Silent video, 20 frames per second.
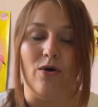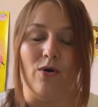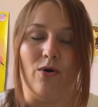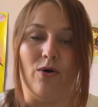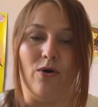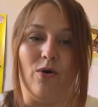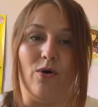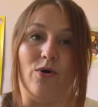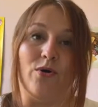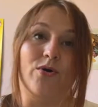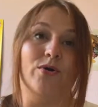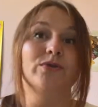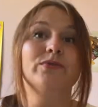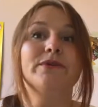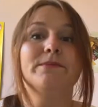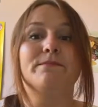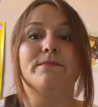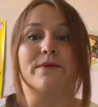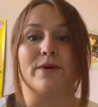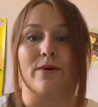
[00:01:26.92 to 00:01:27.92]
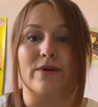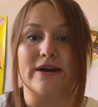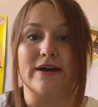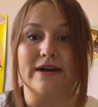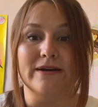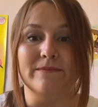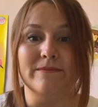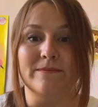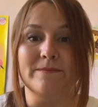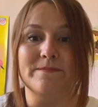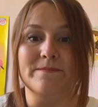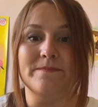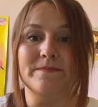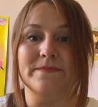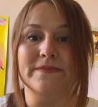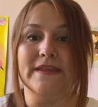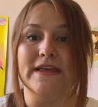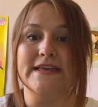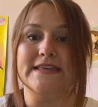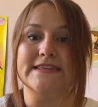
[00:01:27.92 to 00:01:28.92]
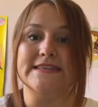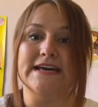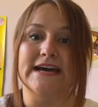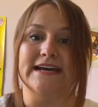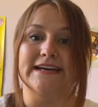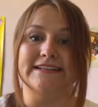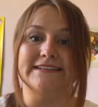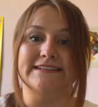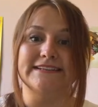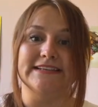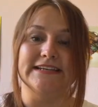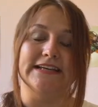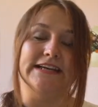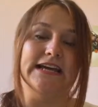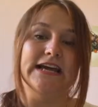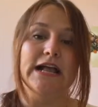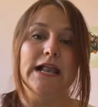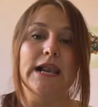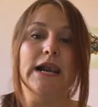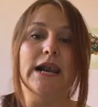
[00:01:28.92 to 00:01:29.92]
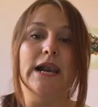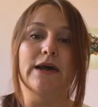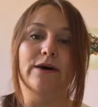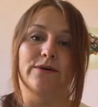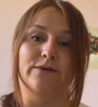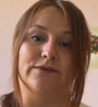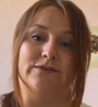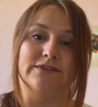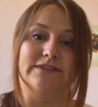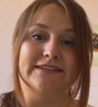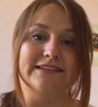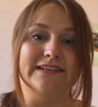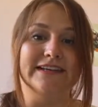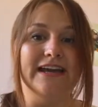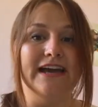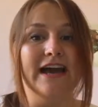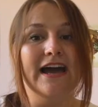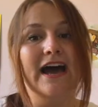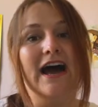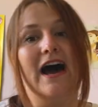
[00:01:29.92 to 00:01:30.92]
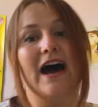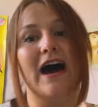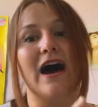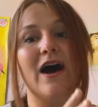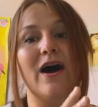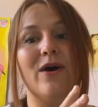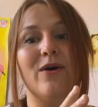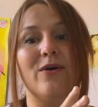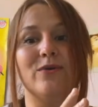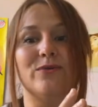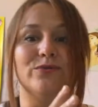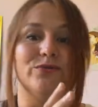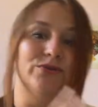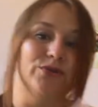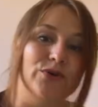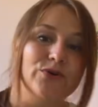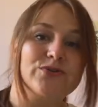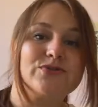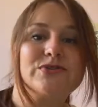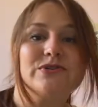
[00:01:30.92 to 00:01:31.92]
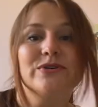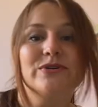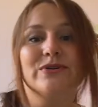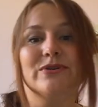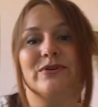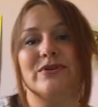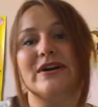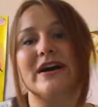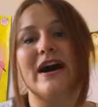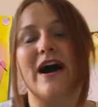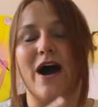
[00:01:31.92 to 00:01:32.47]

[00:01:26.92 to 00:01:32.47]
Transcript: or wrote a program that learned how dogs look,